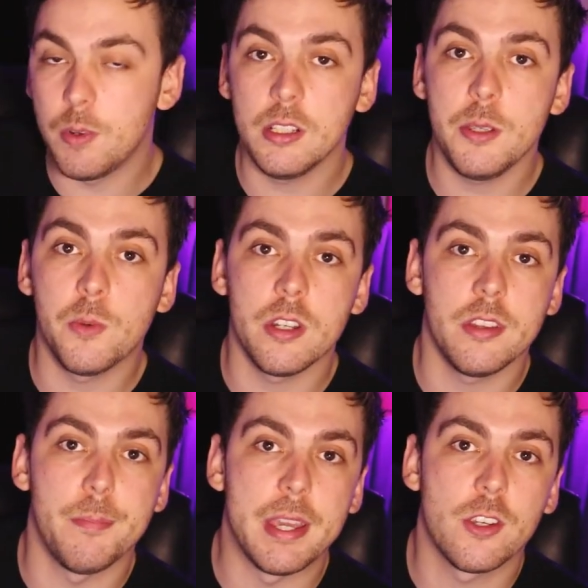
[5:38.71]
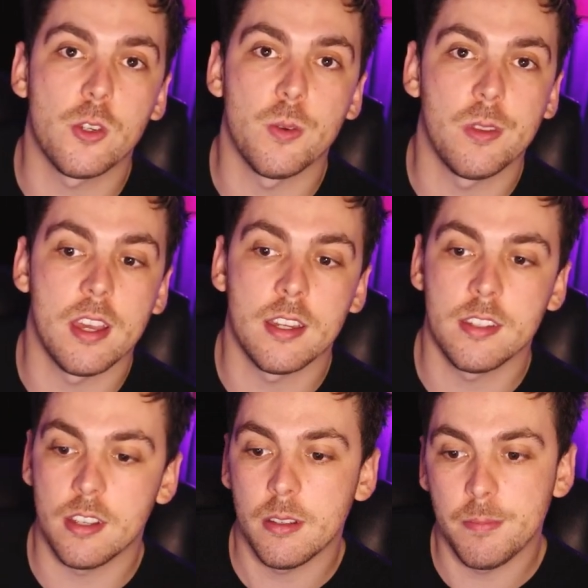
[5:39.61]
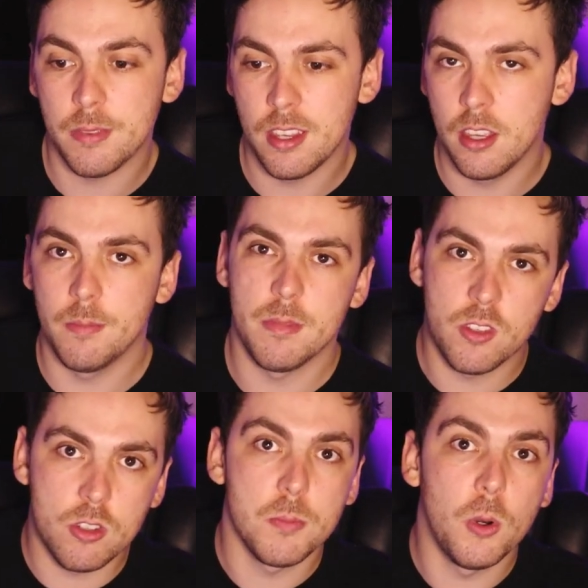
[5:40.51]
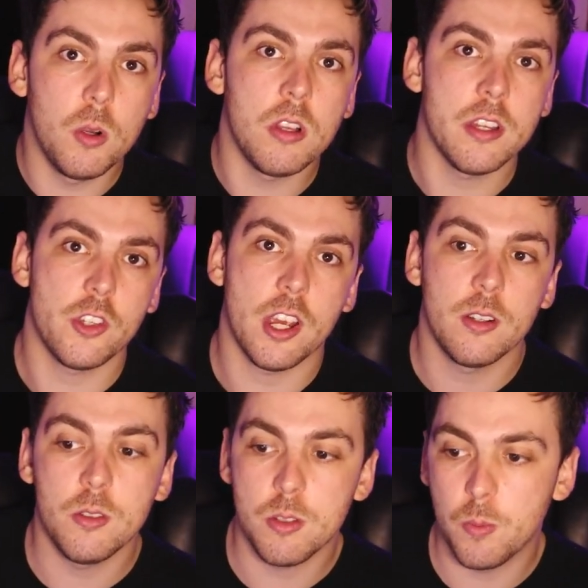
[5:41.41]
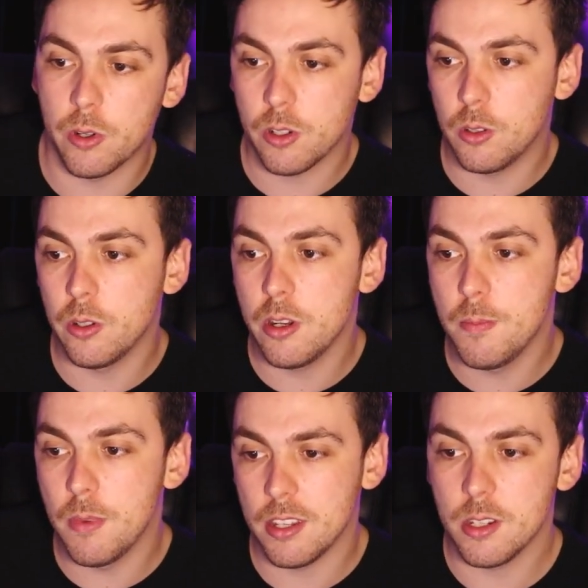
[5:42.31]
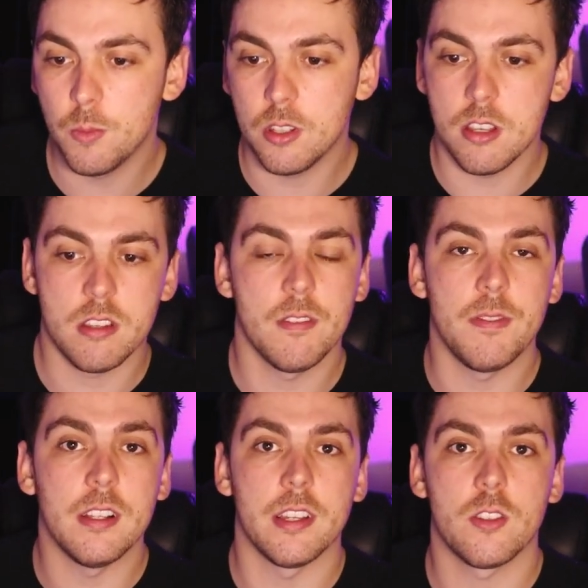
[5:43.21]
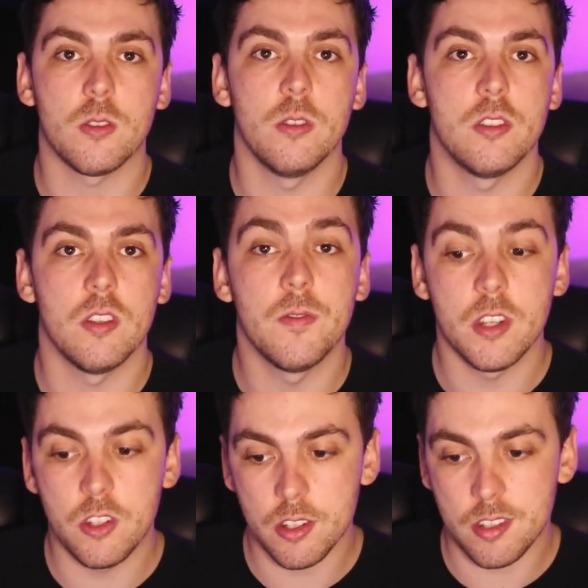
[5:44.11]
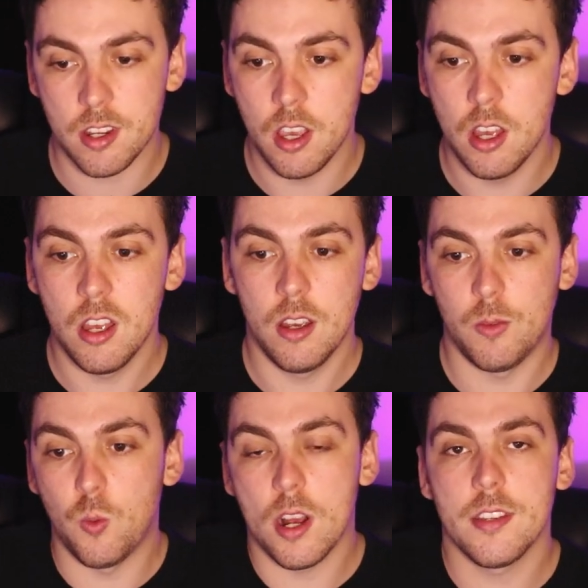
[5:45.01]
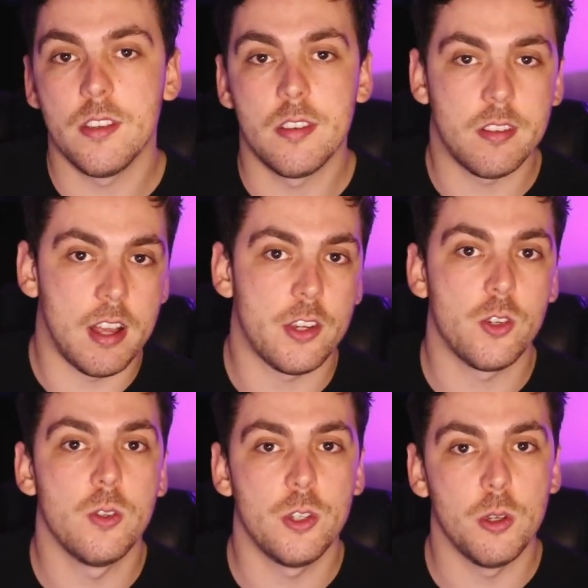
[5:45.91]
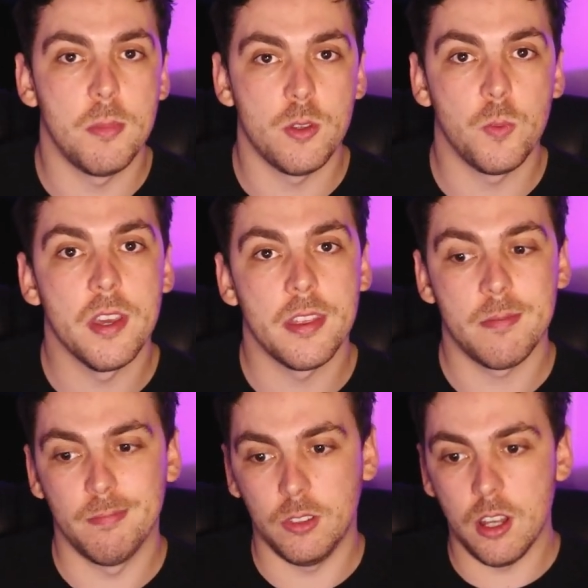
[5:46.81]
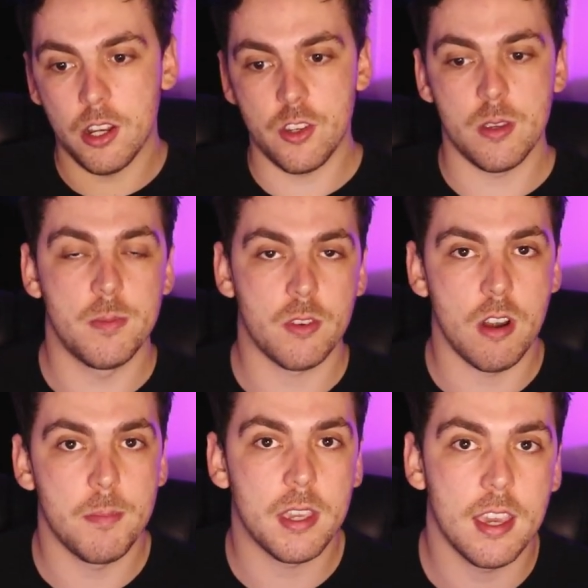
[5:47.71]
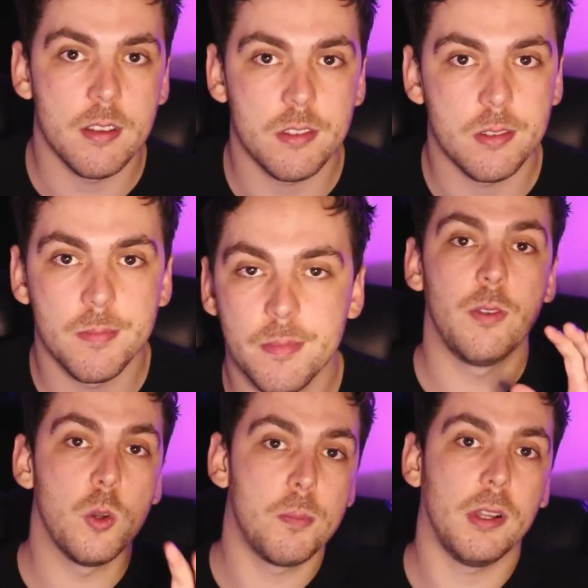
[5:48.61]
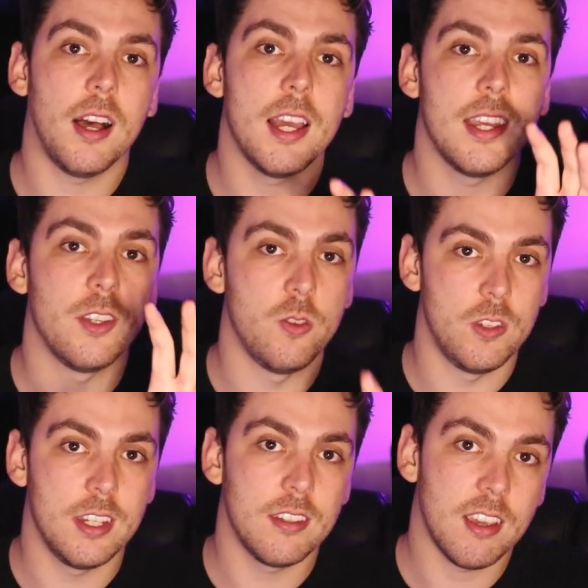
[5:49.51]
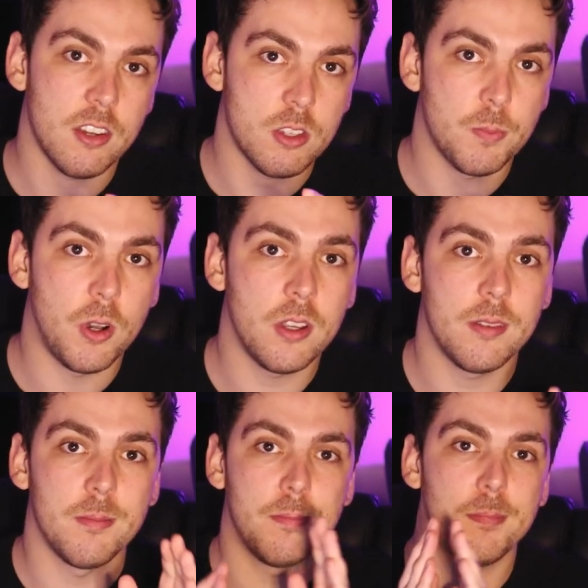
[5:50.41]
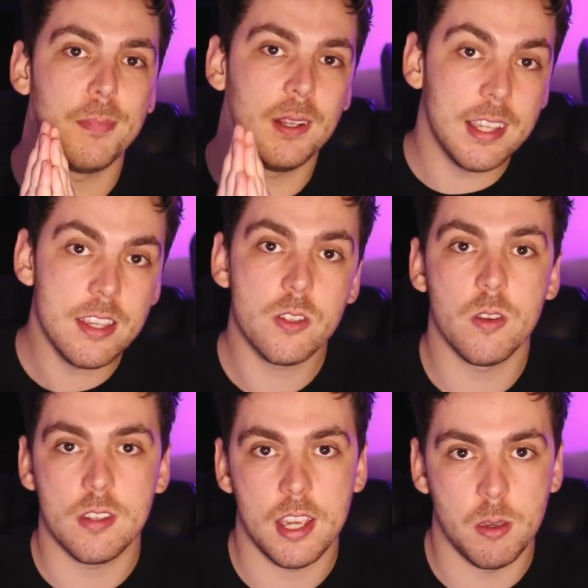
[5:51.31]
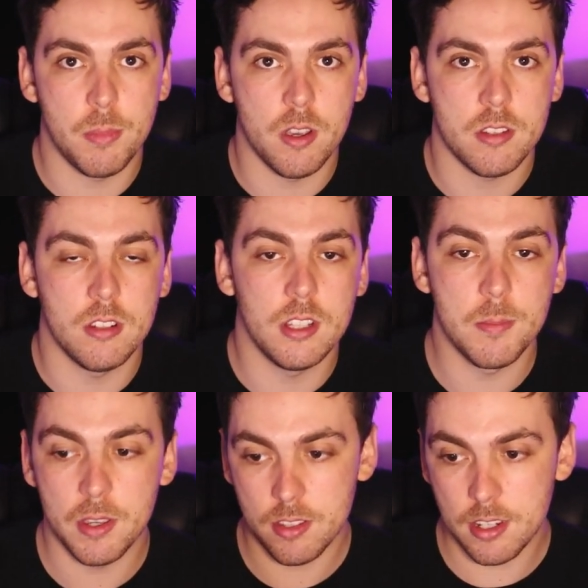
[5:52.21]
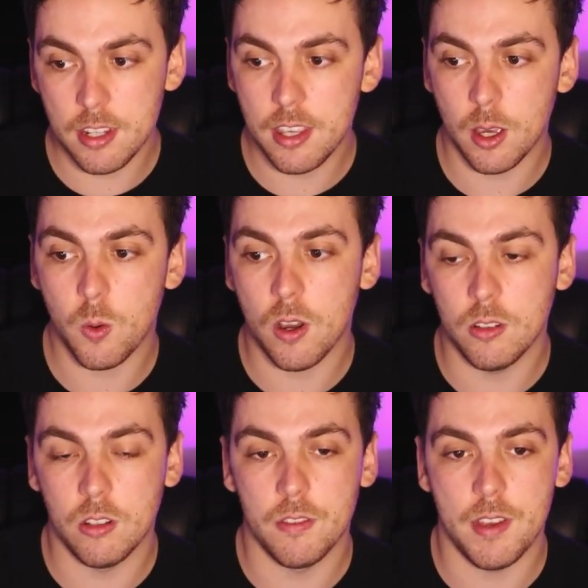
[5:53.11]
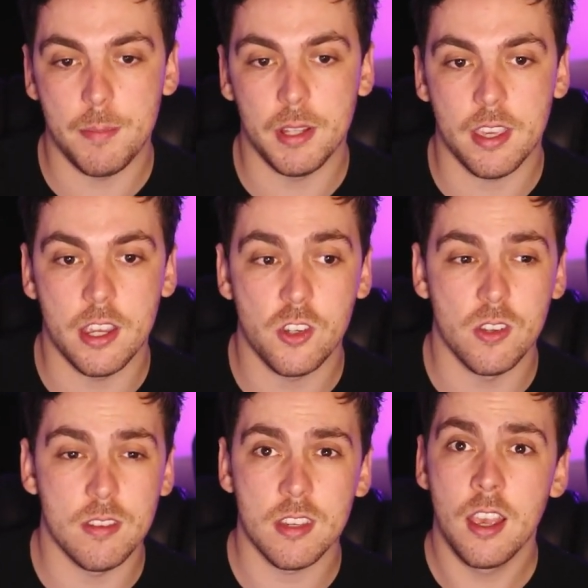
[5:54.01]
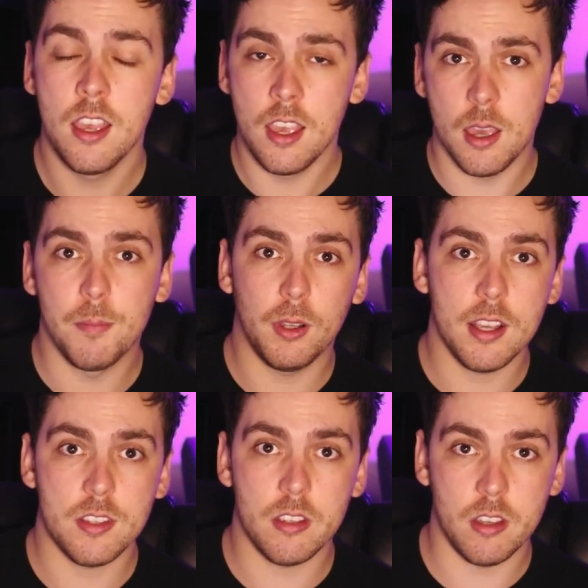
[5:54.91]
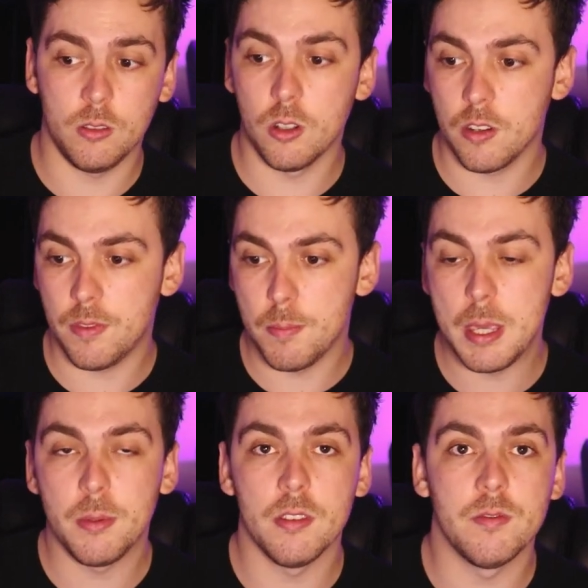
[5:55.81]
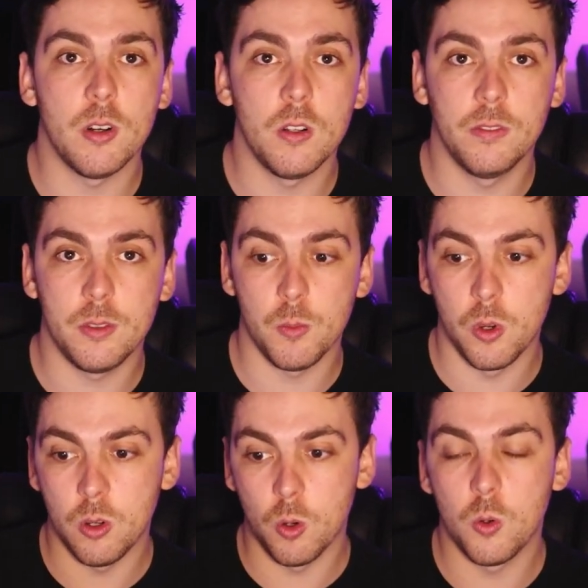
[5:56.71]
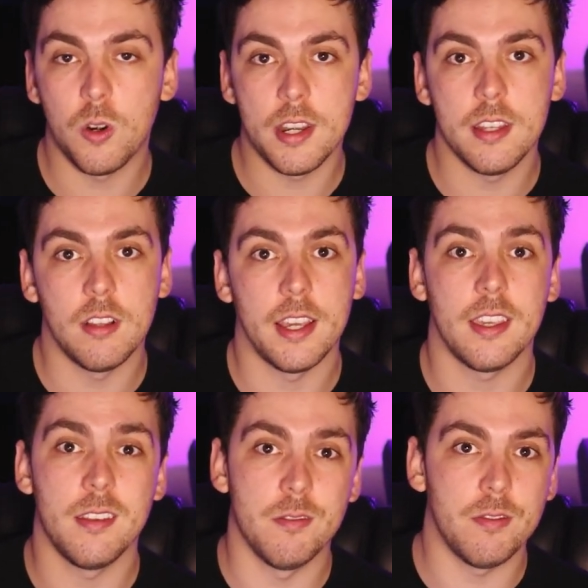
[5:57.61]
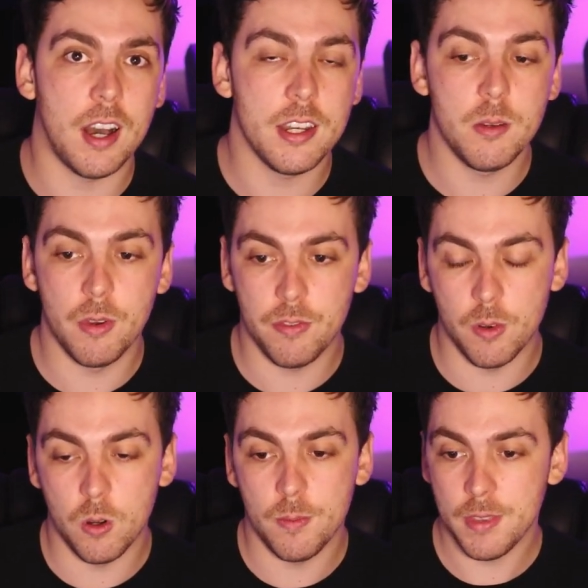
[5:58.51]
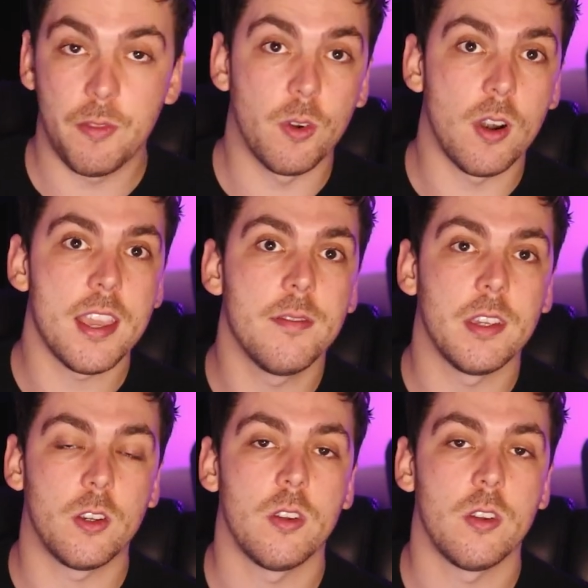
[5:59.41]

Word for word: I really wanted to make sure that uh, smaller channels were included. I didn't want this to feel exclusive to just writers slash YouTubers with large subscriber counts. If you applied and you didn't get a spot, please don't take it personally, because I did get quite a lot of applications, and plus a lot of the people involved were already like invited before before I even